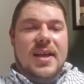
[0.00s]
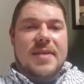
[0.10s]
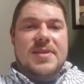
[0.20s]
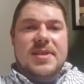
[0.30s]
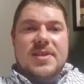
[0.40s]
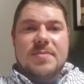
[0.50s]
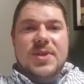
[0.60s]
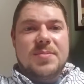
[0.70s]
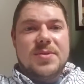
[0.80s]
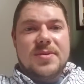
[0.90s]
I've seen some
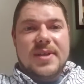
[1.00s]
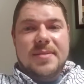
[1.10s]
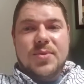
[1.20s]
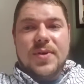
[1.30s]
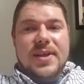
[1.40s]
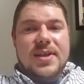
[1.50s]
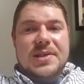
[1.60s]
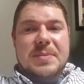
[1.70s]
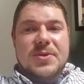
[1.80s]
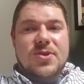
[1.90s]
people, they berate
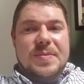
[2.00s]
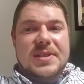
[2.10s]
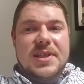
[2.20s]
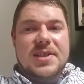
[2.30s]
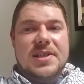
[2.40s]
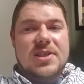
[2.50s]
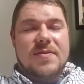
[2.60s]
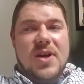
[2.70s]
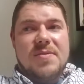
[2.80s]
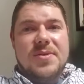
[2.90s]
customer service agents and are
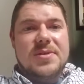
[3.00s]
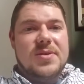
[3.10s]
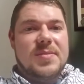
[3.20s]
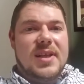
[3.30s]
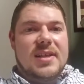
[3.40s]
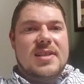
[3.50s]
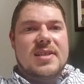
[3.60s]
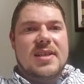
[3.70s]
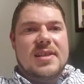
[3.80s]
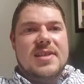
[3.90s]
very rude to them, and
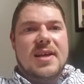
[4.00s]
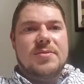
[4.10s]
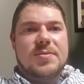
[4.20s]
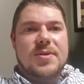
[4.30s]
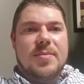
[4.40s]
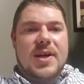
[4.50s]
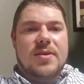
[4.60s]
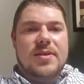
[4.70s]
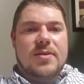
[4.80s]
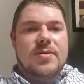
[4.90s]
that's not what we're
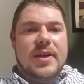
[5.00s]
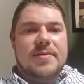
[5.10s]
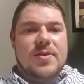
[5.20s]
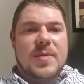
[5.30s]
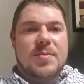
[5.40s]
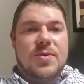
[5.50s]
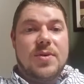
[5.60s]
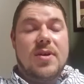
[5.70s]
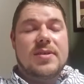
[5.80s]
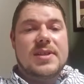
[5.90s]
about. We have to remember
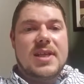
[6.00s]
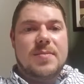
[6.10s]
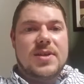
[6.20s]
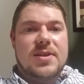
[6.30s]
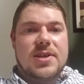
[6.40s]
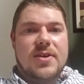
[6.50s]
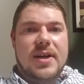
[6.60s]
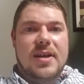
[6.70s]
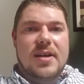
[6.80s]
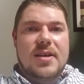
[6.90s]
we're all in the same industry,
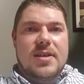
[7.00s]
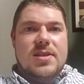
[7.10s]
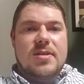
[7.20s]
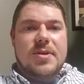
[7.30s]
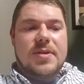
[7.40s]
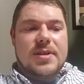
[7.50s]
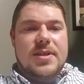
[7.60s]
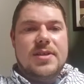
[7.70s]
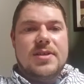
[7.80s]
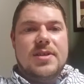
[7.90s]
so we want
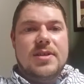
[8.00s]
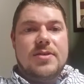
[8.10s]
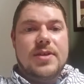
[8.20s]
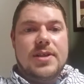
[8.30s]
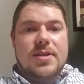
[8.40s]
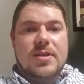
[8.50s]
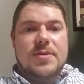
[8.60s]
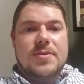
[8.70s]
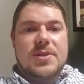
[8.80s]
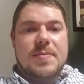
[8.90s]
to treat each other
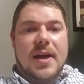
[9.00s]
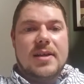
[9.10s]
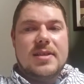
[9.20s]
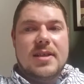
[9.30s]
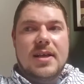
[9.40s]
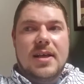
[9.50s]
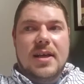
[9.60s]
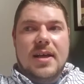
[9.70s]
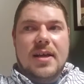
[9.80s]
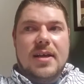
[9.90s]
with respect.
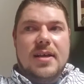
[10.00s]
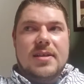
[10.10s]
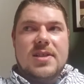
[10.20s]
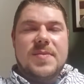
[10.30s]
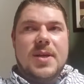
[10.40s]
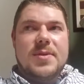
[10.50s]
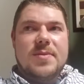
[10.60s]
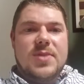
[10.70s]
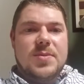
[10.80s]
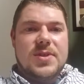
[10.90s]
and sometimes
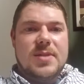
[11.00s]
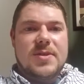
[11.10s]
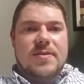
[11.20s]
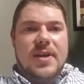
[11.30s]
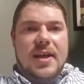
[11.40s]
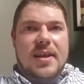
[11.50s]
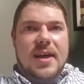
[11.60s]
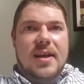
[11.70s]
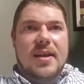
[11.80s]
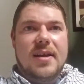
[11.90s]
some people seem to forget
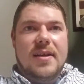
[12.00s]
that.